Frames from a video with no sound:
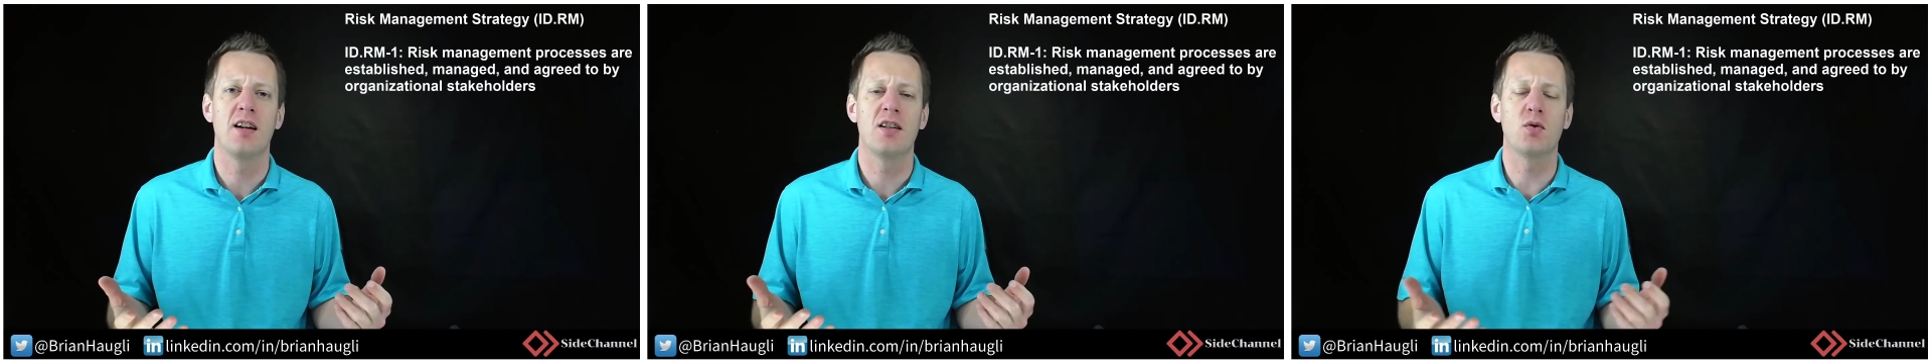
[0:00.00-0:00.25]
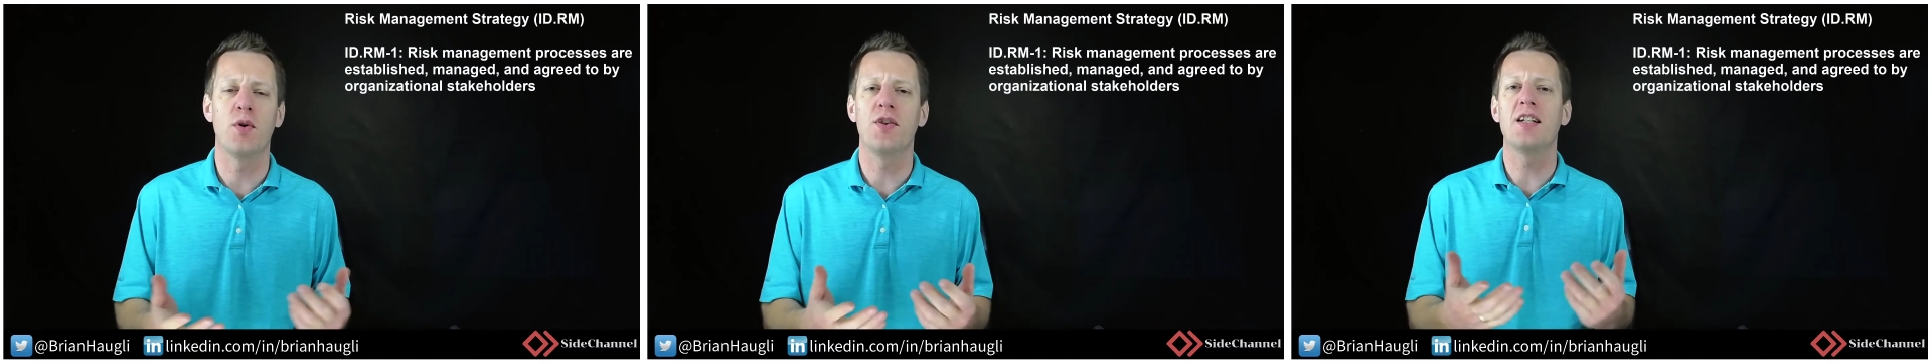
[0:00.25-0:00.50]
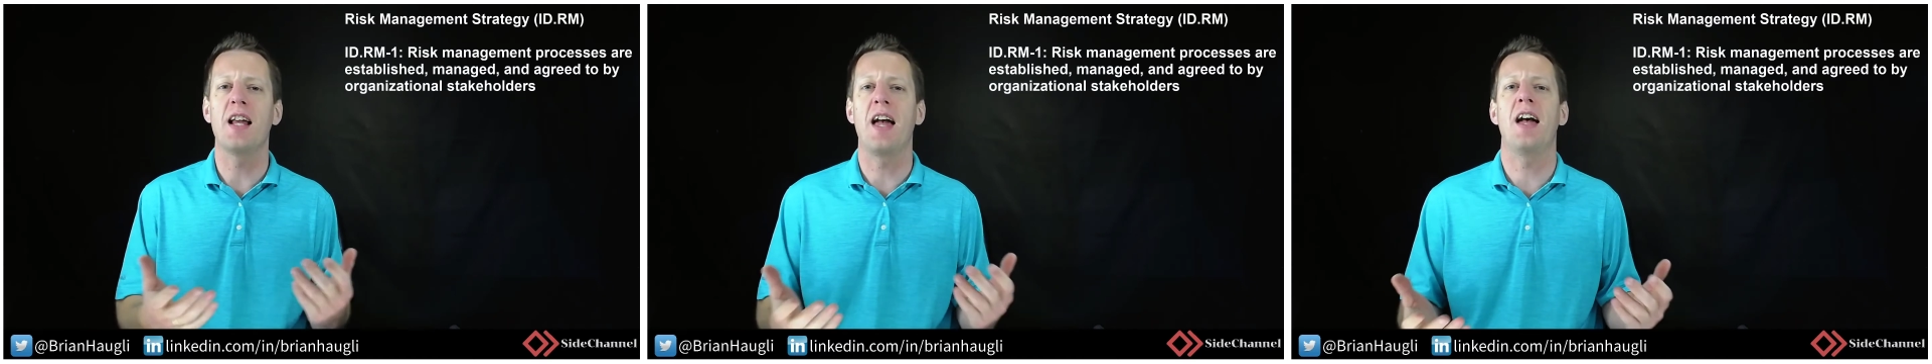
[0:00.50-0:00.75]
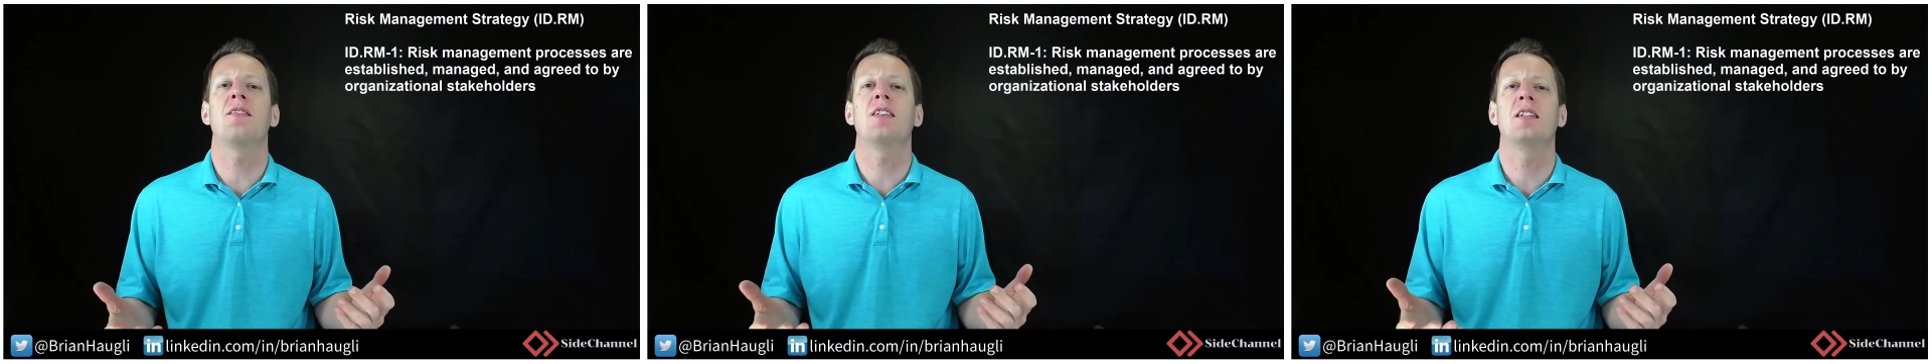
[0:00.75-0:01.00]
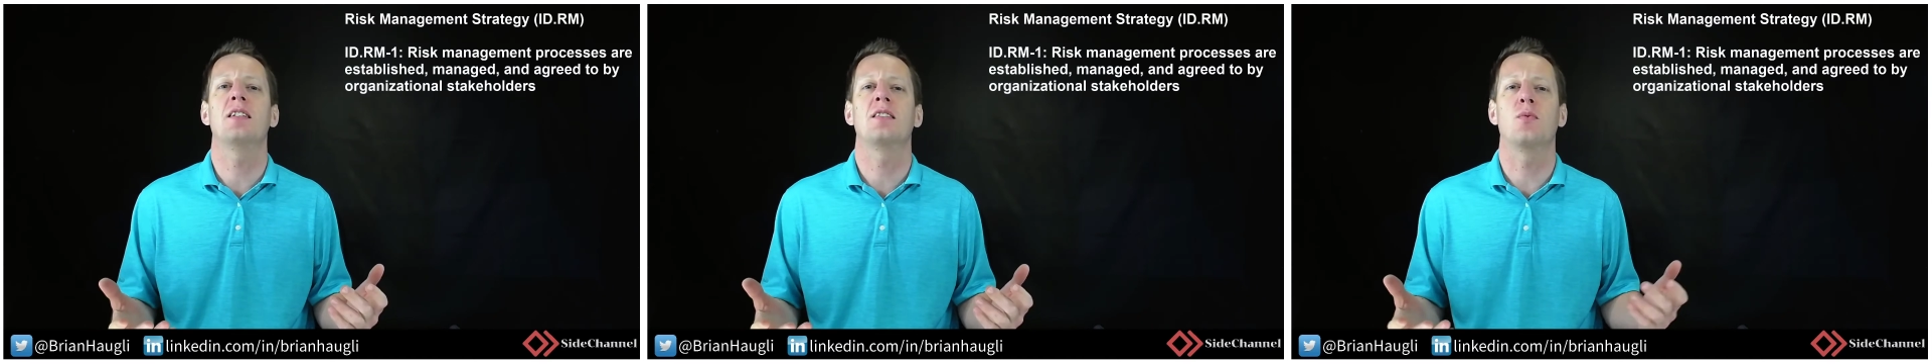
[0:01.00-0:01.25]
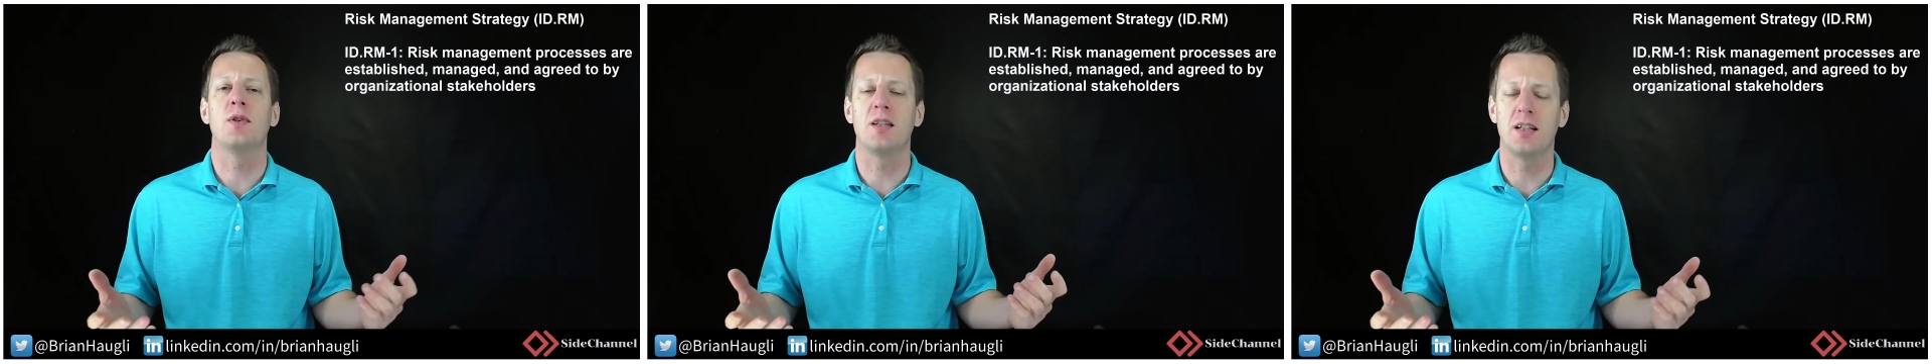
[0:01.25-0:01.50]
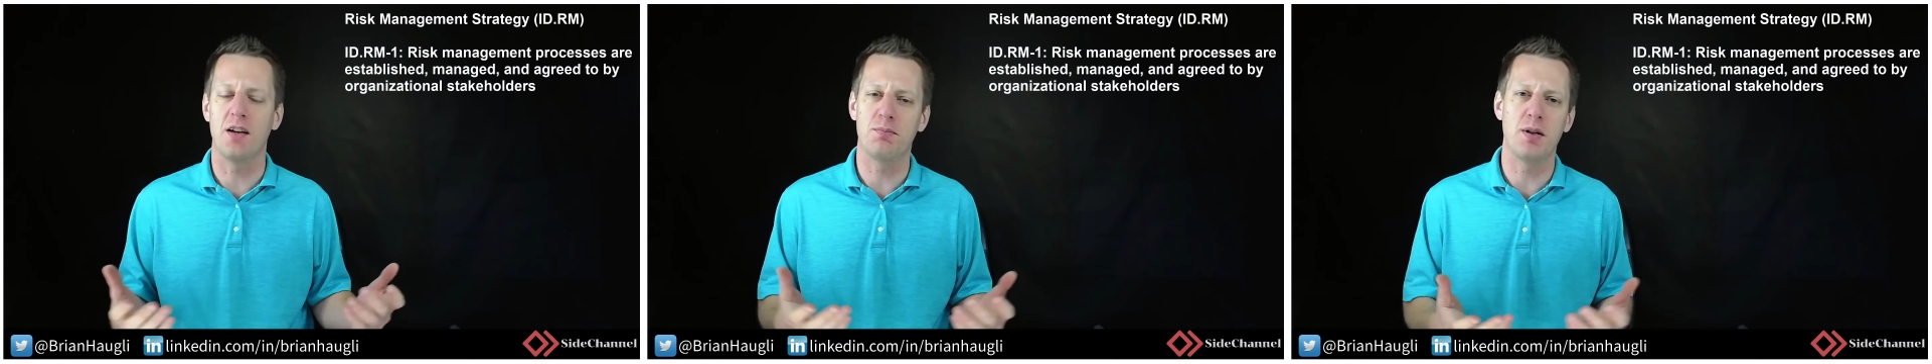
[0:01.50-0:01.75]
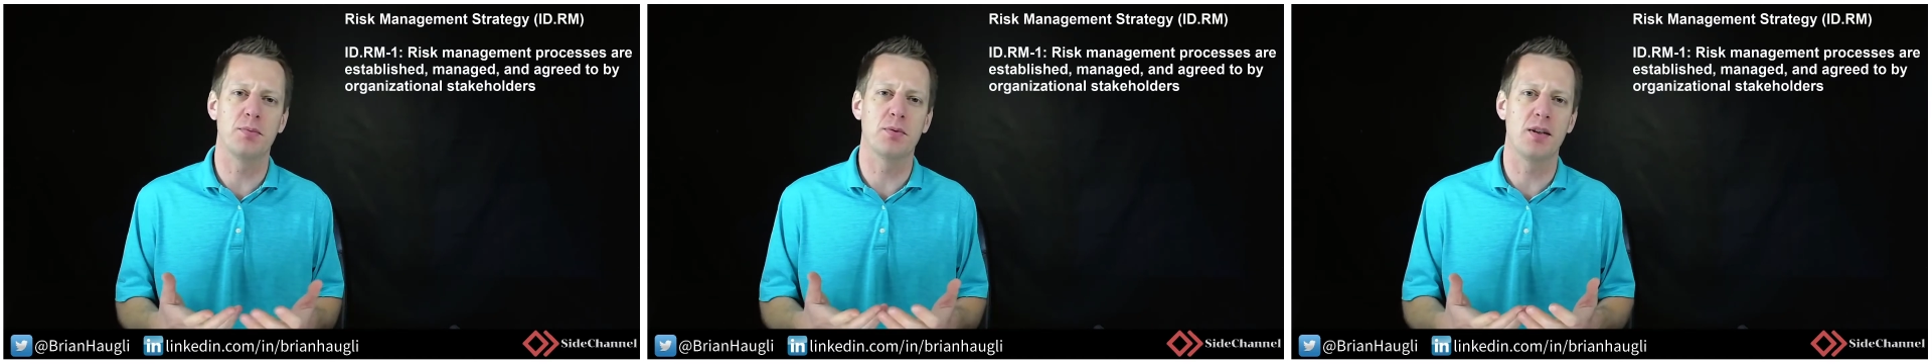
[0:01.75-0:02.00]
It's one thing to have it. It's one thing to have
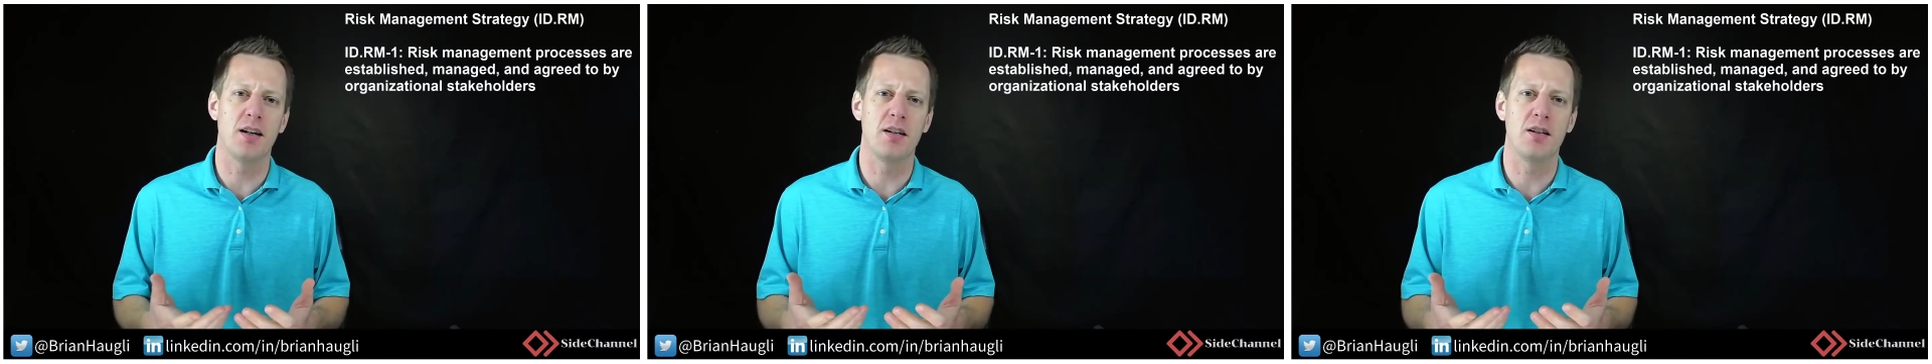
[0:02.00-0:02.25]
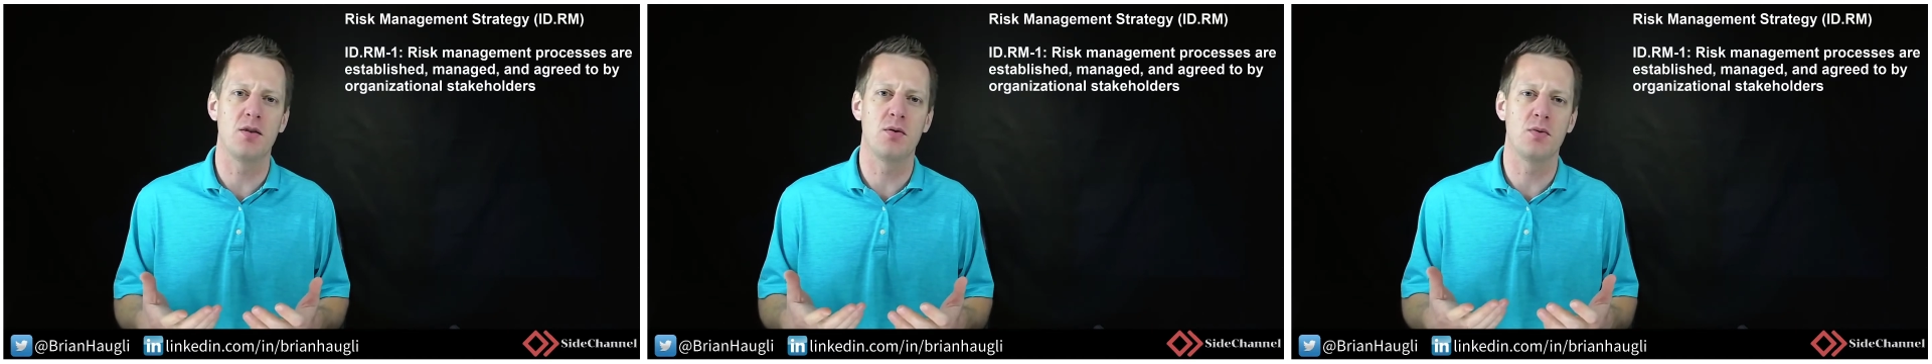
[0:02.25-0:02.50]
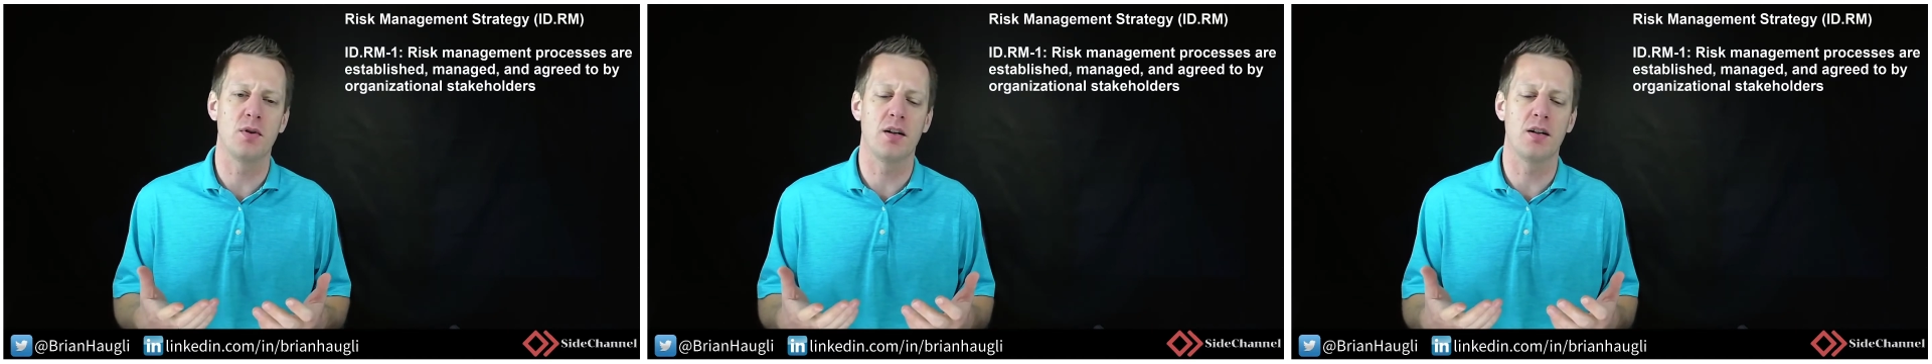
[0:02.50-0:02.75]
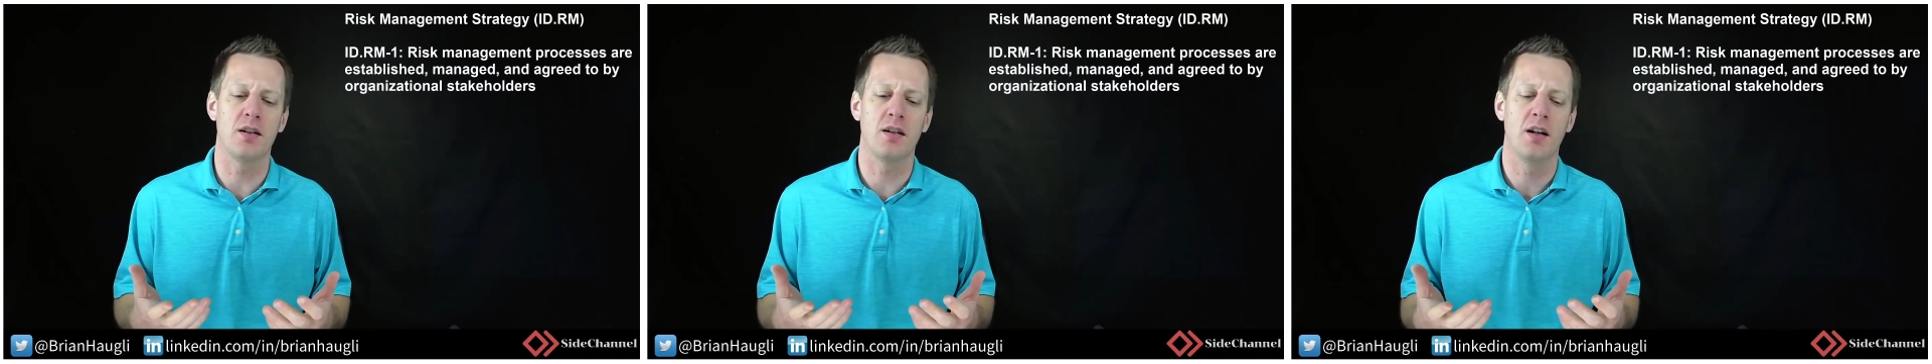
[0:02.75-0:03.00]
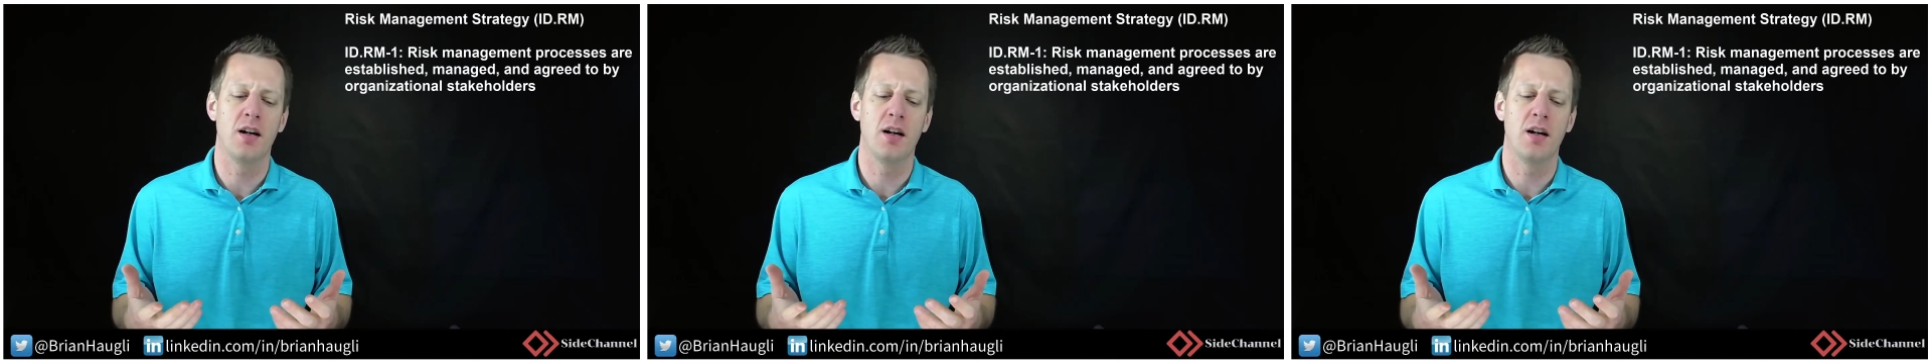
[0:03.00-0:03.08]
people that you uh,